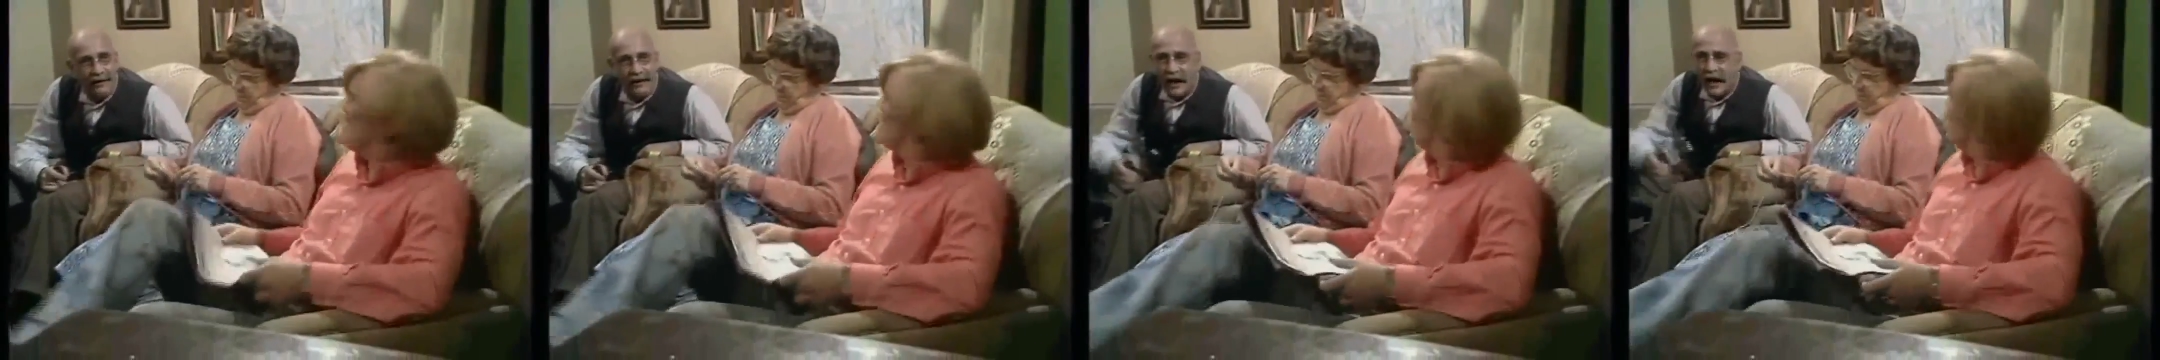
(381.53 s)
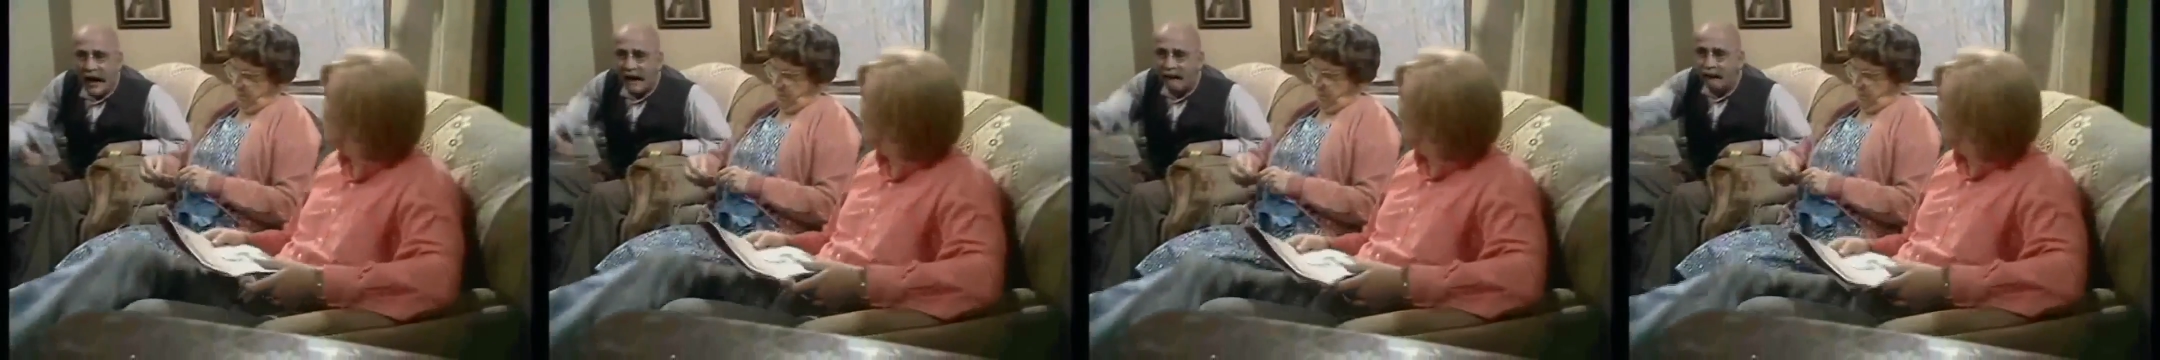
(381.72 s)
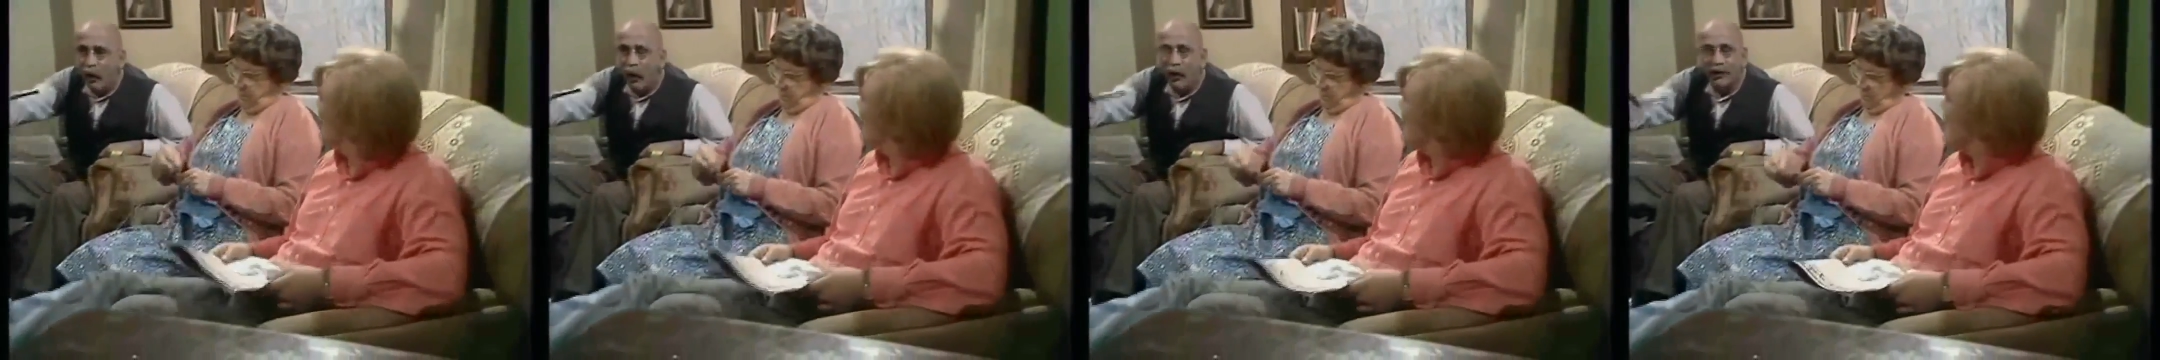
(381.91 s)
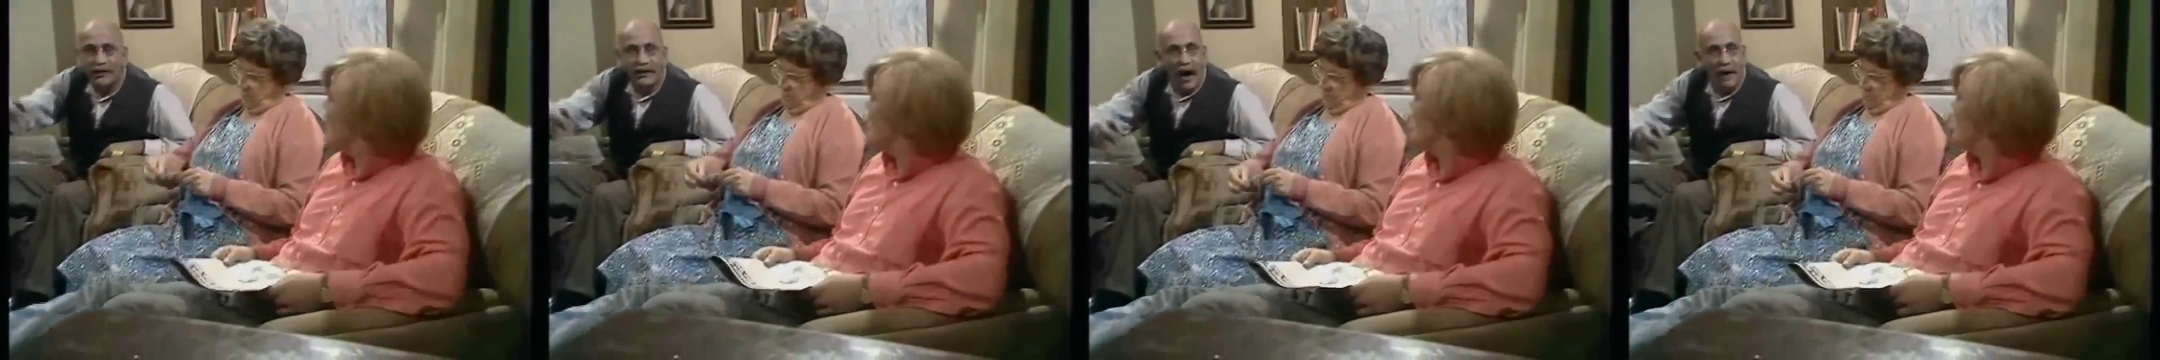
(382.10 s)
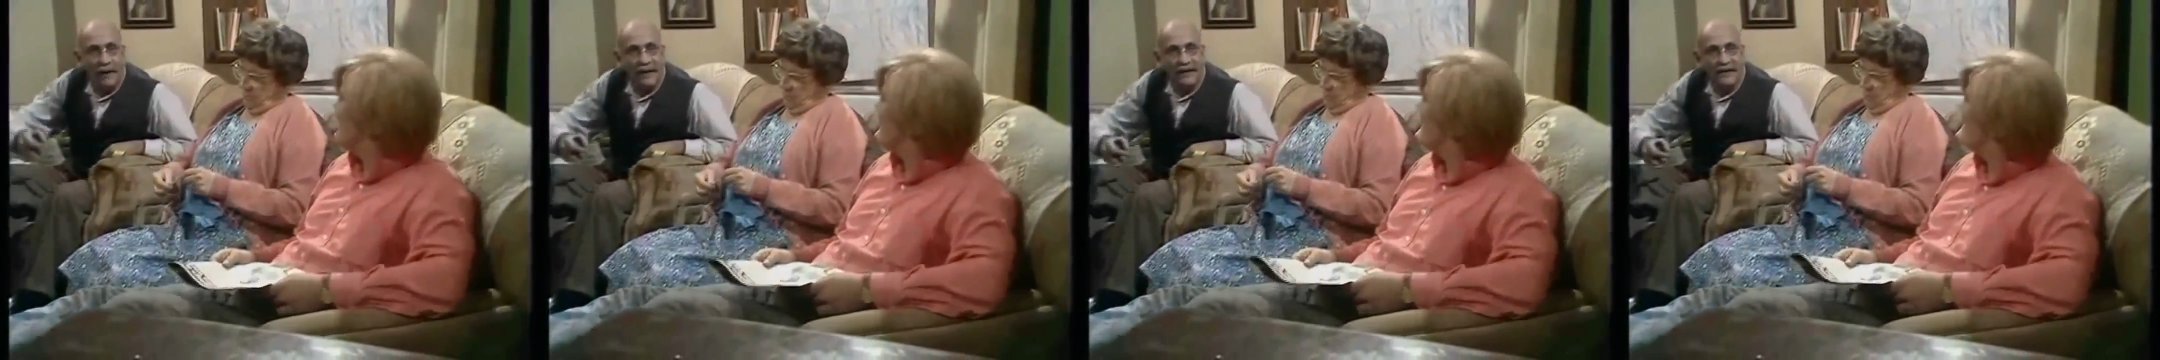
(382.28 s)
so they have more
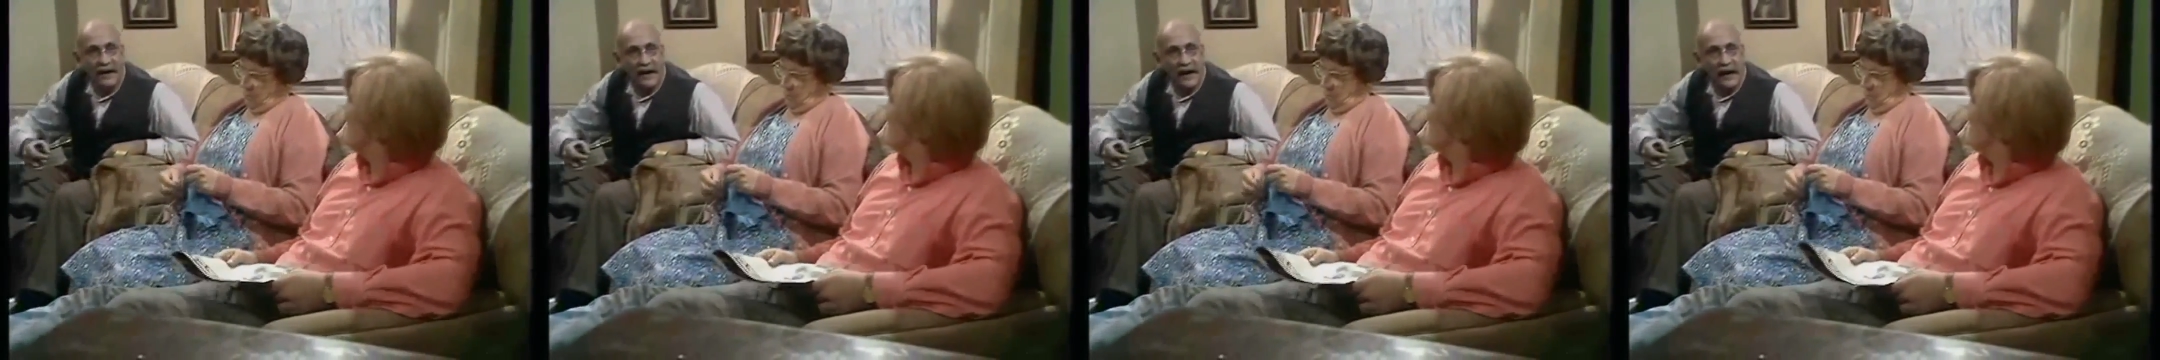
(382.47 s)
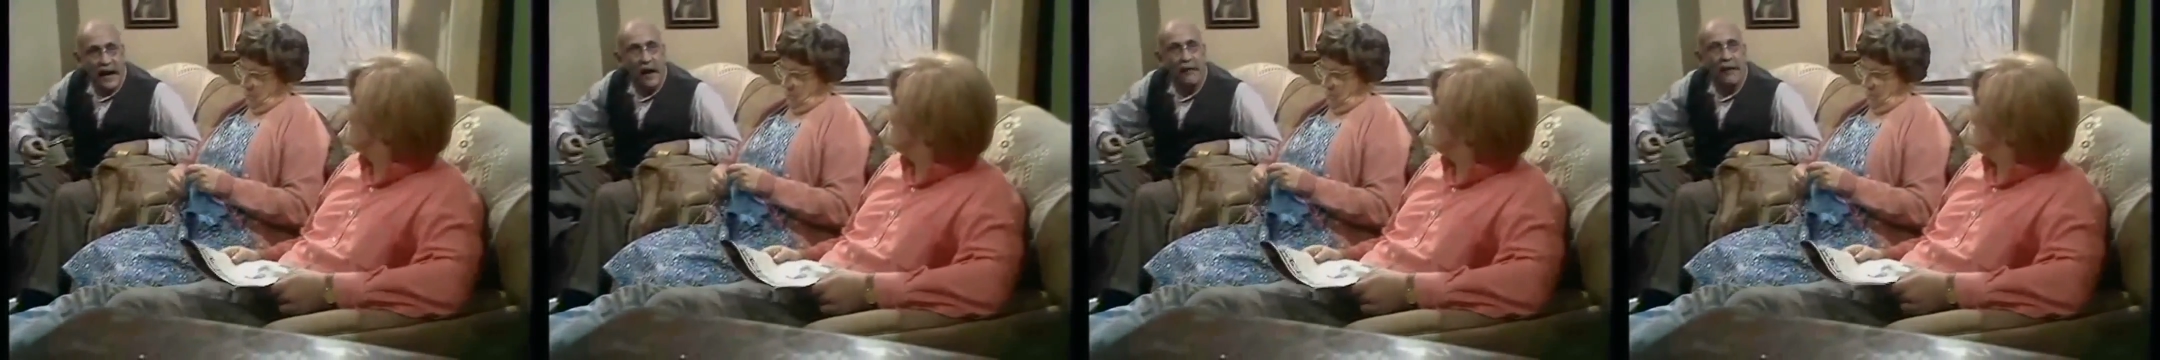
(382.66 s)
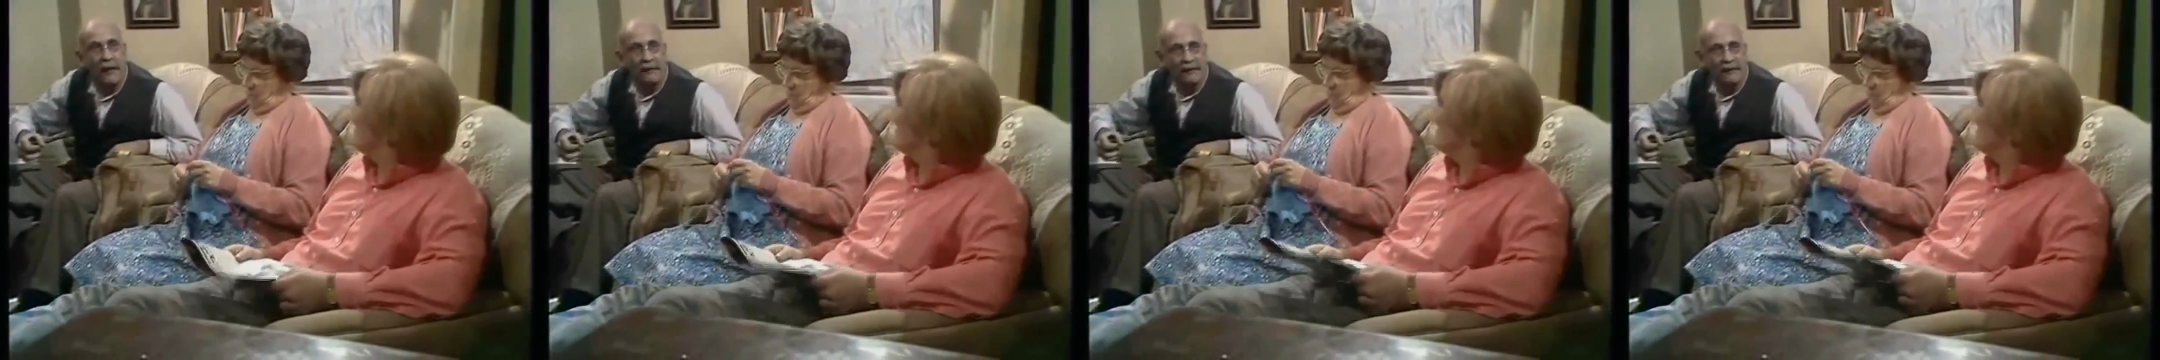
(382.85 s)
time to sit at home